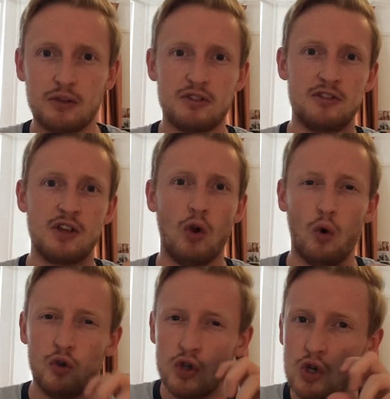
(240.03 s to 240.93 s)
out as,
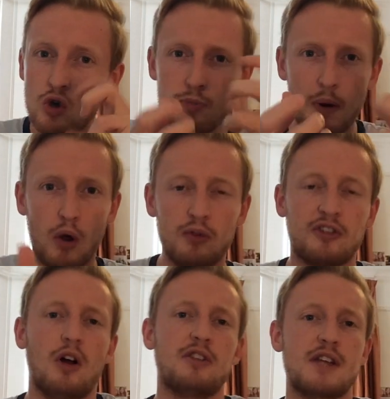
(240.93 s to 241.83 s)
or new bone
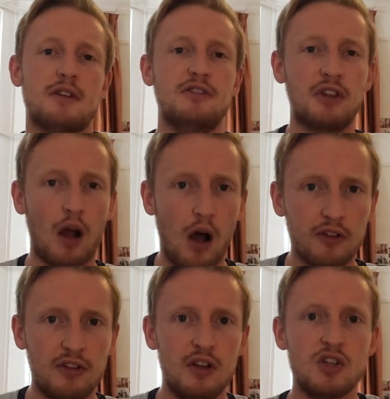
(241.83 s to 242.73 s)
starts out as
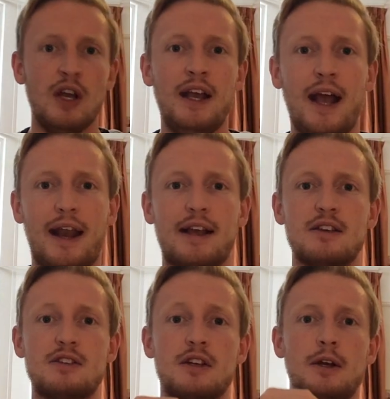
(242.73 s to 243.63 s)
cartilage, and
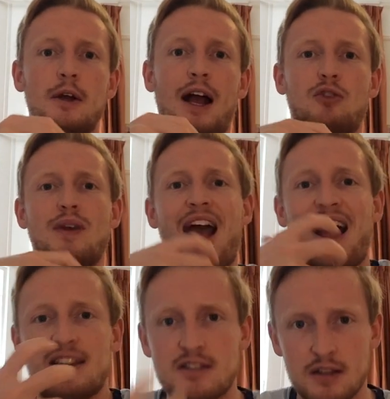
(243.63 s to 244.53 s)
as as we
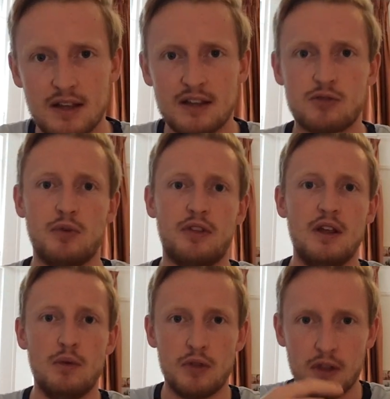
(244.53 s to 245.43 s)
add to this with
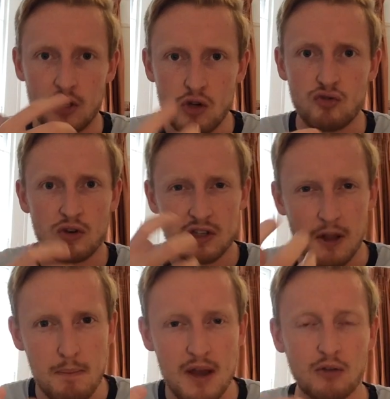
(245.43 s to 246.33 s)
the with the nutrients
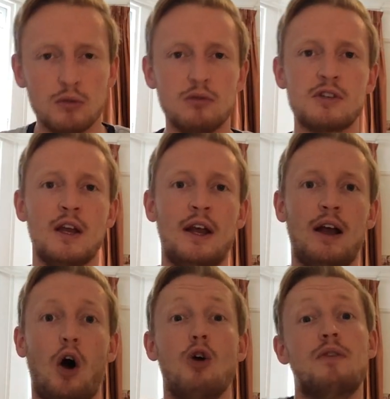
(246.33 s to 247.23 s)
and the minerals,
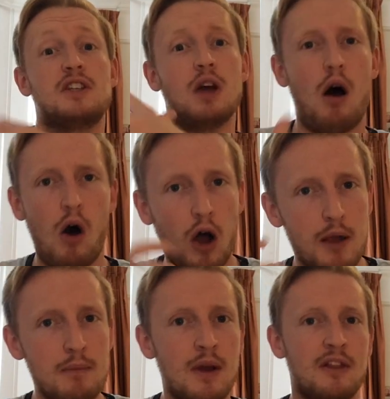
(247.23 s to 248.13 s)
over
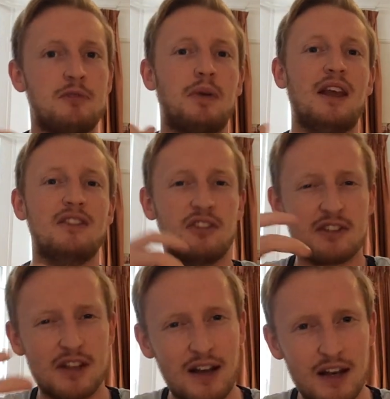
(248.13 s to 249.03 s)
time, this begins to
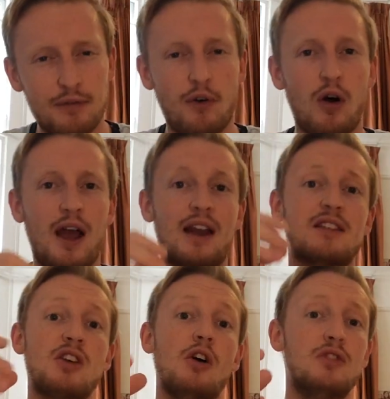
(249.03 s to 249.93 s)
solidify and
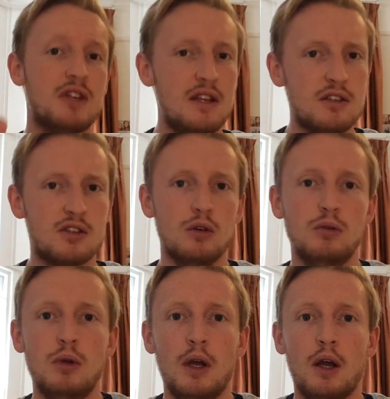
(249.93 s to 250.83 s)
it turns into
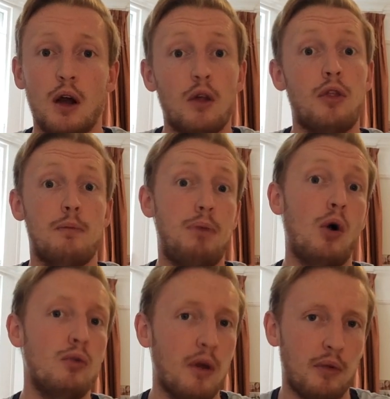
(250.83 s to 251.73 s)
uh, the
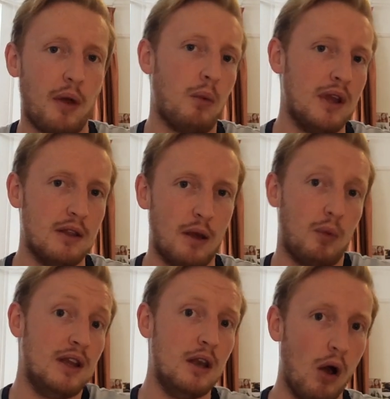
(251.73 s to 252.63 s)
bone that, that, we, that
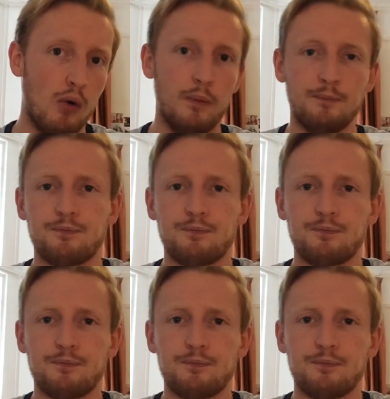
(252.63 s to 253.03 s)
we know.